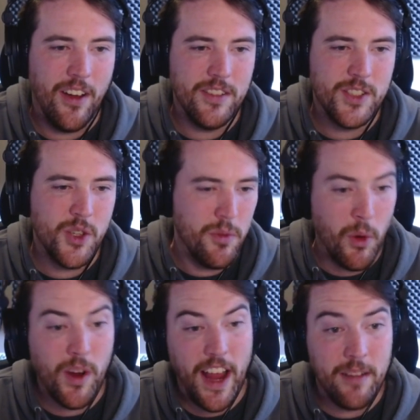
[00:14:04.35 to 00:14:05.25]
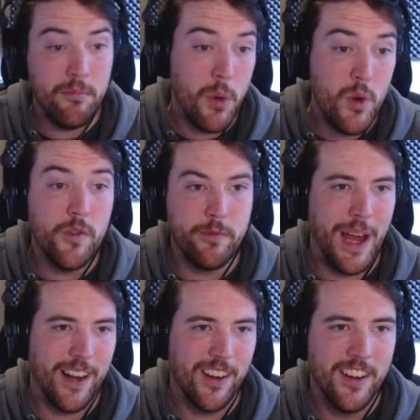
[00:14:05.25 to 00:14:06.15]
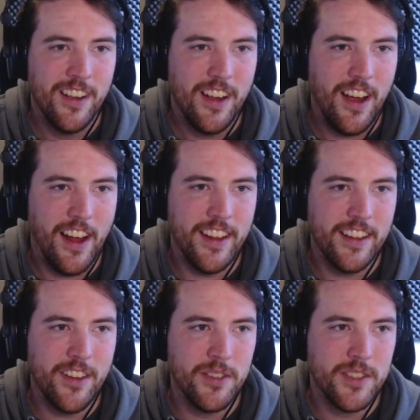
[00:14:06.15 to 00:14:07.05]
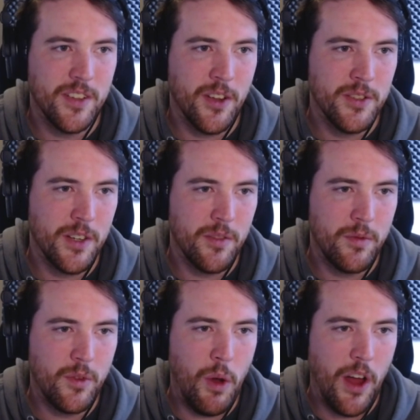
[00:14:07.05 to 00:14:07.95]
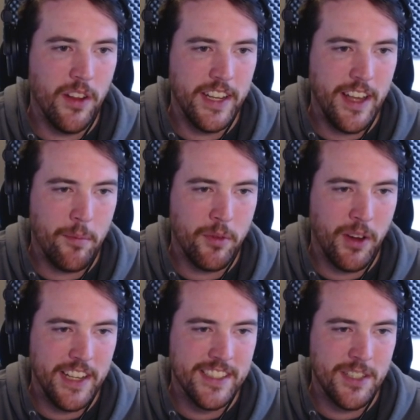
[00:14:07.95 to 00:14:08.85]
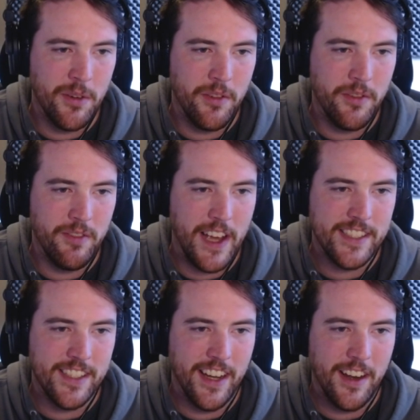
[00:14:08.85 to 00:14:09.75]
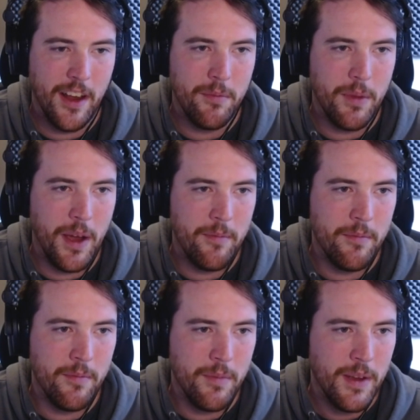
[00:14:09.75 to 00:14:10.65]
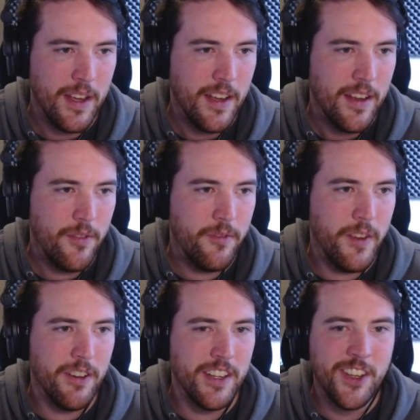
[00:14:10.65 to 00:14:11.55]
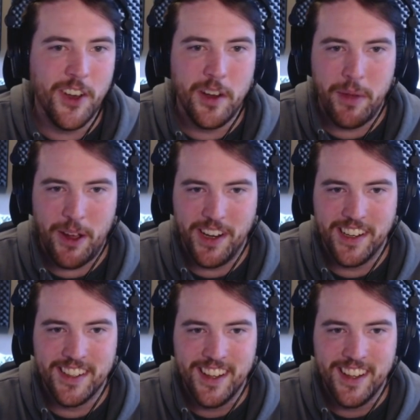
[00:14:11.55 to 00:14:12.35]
Shoot more and move better. I think those are quality upgrades to have invested in. I'm feeling good about it.